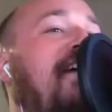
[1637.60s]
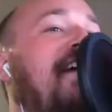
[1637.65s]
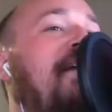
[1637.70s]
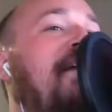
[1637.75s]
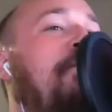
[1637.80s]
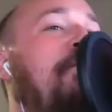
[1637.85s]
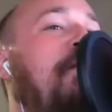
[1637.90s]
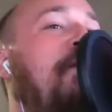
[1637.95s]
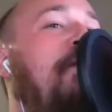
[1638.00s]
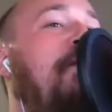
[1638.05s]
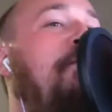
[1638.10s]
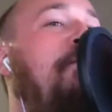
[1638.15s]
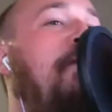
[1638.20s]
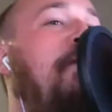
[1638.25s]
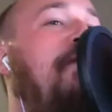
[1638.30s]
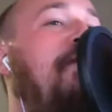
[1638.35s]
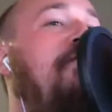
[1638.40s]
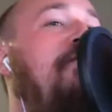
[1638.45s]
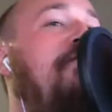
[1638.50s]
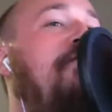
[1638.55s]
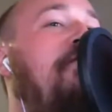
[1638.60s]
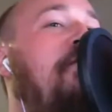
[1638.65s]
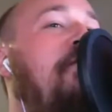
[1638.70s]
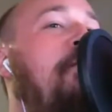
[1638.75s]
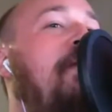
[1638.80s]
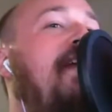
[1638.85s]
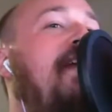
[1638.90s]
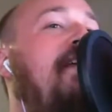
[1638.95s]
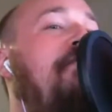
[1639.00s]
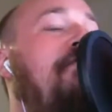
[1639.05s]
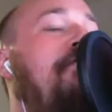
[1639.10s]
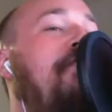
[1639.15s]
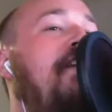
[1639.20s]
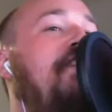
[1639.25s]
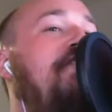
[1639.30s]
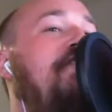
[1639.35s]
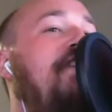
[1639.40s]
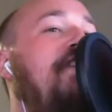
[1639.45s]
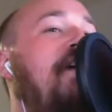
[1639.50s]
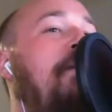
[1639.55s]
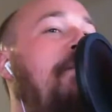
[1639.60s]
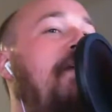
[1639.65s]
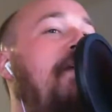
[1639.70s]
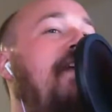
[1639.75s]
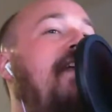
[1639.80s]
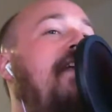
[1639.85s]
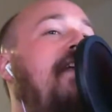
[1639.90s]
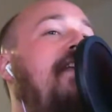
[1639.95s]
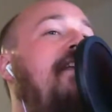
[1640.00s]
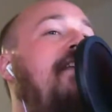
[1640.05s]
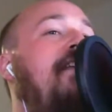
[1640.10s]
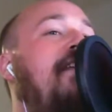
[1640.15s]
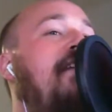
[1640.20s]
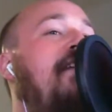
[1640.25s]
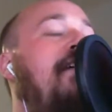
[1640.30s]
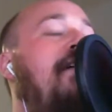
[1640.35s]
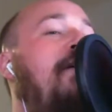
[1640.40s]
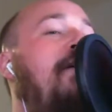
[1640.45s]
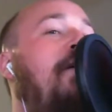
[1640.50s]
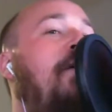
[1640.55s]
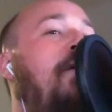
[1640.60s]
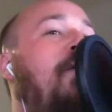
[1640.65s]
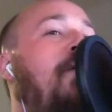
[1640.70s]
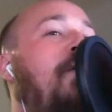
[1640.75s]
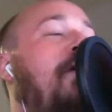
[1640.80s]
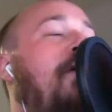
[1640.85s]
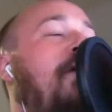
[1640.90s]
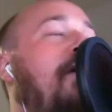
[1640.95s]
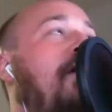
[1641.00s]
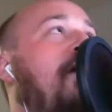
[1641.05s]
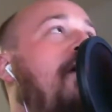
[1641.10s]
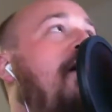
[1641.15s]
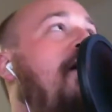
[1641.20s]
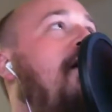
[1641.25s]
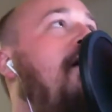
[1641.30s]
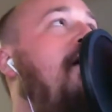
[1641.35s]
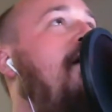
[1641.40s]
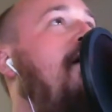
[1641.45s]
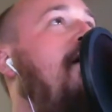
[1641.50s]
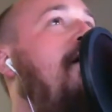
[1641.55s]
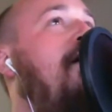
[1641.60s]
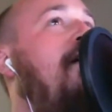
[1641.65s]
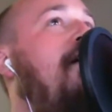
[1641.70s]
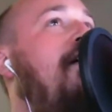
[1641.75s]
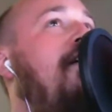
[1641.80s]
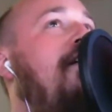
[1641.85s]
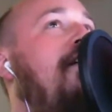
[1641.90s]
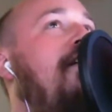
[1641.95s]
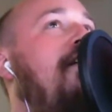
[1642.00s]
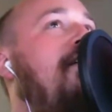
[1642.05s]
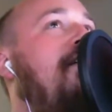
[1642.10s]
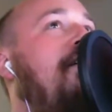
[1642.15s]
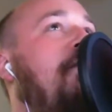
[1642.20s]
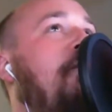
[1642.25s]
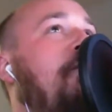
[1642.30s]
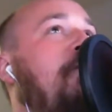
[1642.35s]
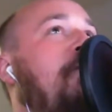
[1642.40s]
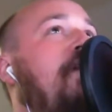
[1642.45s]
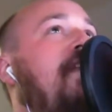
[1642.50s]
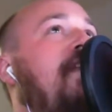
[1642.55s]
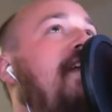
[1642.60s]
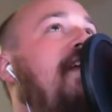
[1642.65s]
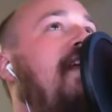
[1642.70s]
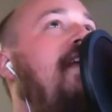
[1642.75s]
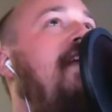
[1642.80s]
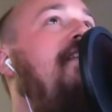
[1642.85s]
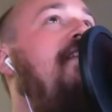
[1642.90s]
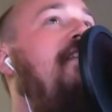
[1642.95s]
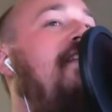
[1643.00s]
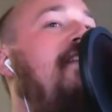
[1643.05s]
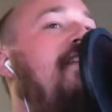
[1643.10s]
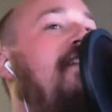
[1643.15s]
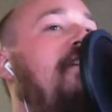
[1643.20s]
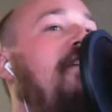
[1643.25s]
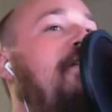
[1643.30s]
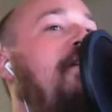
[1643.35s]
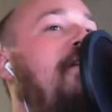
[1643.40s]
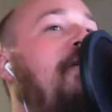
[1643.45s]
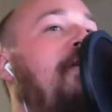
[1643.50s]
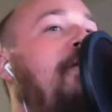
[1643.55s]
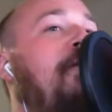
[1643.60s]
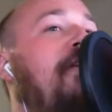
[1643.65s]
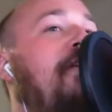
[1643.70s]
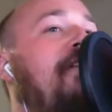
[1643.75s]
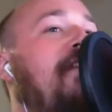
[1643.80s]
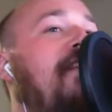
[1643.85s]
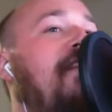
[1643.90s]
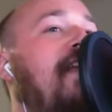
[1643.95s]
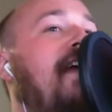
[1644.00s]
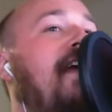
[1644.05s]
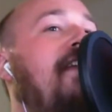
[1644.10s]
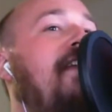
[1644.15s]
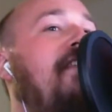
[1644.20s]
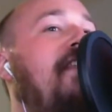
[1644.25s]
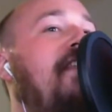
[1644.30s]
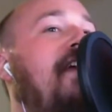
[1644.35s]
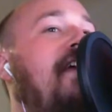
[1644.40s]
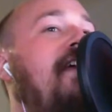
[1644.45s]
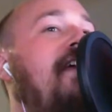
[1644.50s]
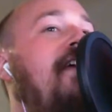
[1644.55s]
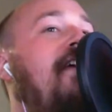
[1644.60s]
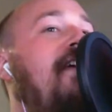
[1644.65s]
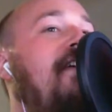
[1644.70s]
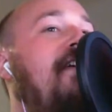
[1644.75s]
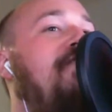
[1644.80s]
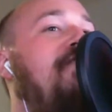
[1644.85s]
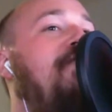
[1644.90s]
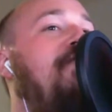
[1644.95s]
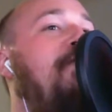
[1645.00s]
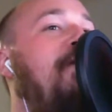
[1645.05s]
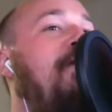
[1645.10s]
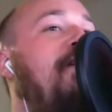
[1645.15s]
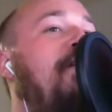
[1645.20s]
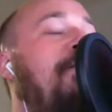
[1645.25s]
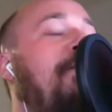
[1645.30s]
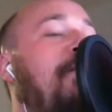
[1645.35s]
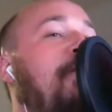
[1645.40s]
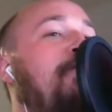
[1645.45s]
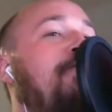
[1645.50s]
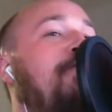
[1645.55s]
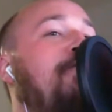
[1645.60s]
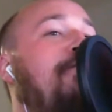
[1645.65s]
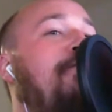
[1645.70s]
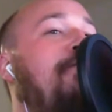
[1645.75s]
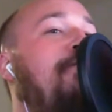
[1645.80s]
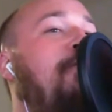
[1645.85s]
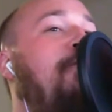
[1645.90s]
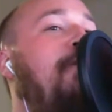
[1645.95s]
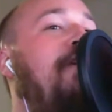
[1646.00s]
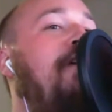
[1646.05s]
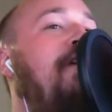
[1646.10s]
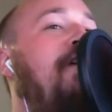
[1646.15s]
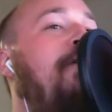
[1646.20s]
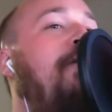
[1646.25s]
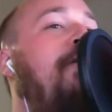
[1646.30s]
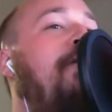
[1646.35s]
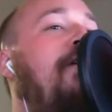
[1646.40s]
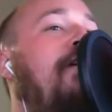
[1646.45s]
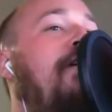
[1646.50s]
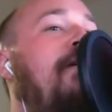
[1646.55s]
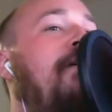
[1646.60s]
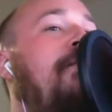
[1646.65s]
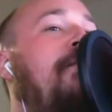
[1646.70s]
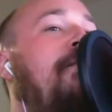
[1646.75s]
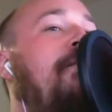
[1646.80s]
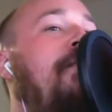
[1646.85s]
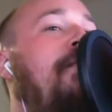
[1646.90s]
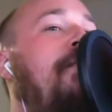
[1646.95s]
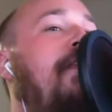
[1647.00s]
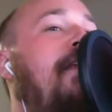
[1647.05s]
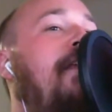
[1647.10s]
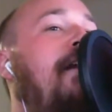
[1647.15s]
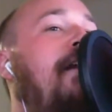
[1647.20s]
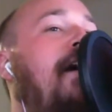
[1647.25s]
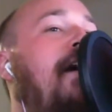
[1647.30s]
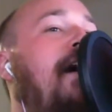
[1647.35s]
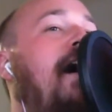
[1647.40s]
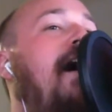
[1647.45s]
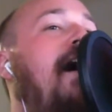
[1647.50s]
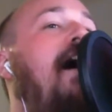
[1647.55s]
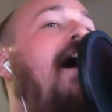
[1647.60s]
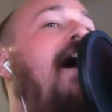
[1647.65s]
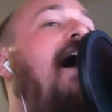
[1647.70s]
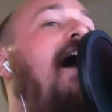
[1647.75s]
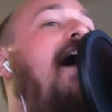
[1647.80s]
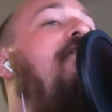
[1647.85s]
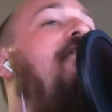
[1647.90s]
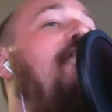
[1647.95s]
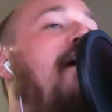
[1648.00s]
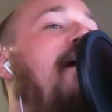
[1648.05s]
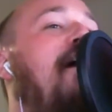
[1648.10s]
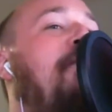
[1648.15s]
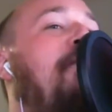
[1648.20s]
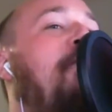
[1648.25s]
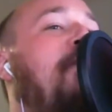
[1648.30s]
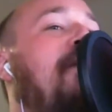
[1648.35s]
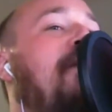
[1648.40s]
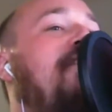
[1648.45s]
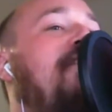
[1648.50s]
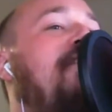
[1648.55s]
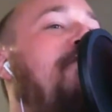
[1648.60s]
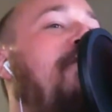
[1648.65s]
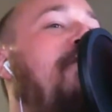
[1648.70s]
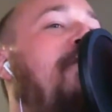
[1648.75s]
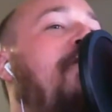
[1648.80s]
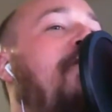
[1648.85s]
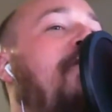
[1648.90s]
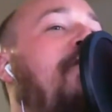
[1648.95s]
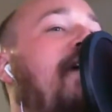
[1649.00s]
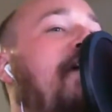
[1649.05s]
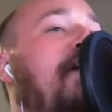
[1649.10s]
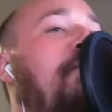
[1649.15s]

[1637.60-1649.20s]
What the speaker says: it, but for me, finishing a pin or really anything that you can hold on the lathe, like it's doing the motion for you. I have a lot more control and